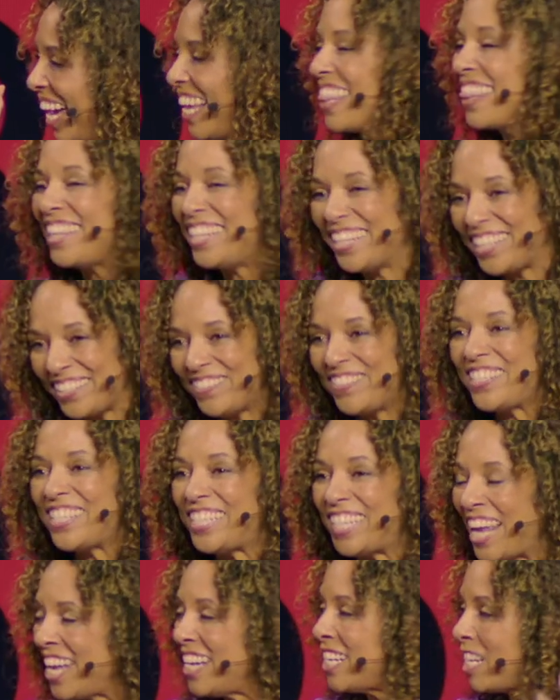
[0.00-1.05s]
I think you
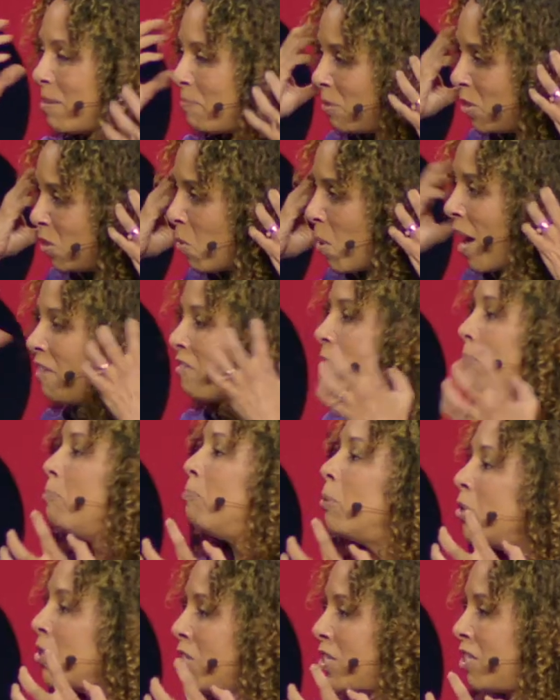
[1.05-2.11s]
stand up and you have a
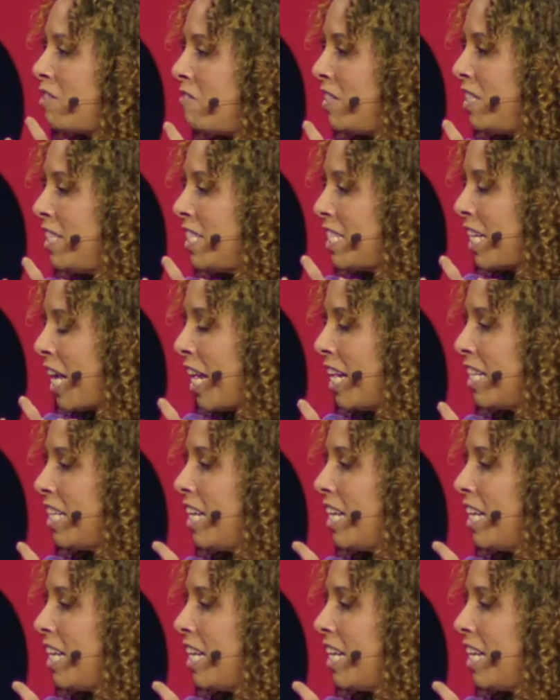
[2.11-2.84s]
burst of insight,